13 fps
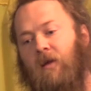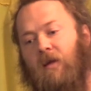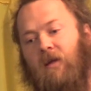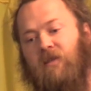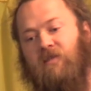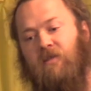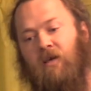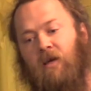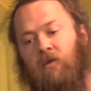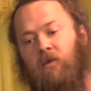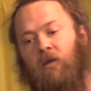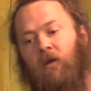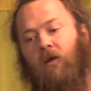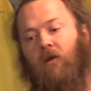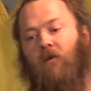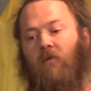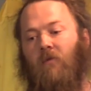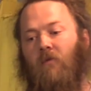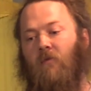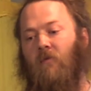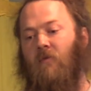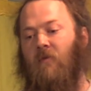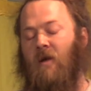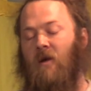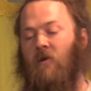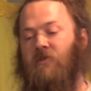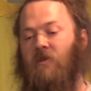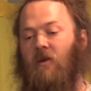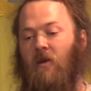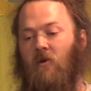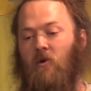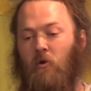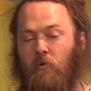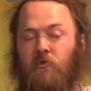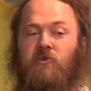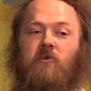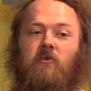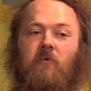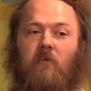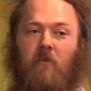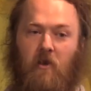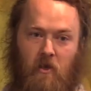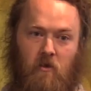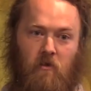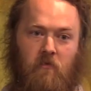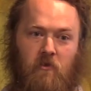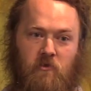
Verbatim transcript: is that there's a culture there,